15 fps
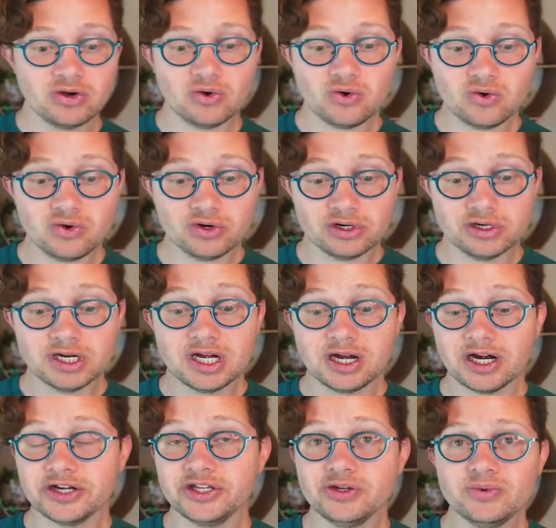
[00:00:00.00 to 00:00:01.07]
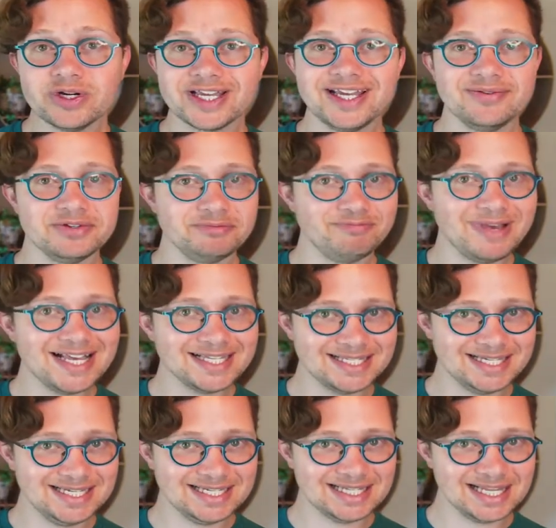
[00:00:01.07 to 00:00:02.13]
or are you working with
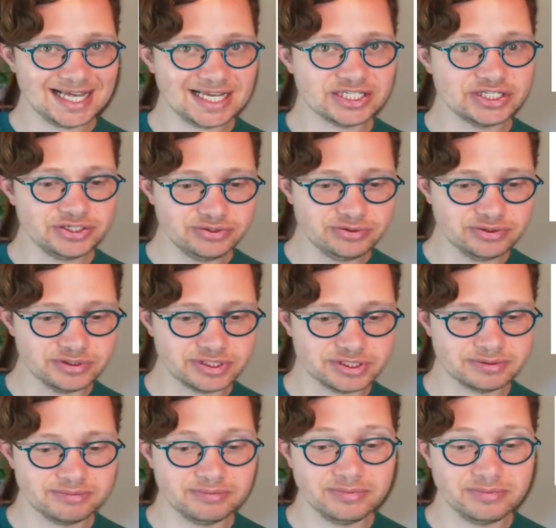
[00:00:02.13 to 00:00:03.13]
best-in-class tools?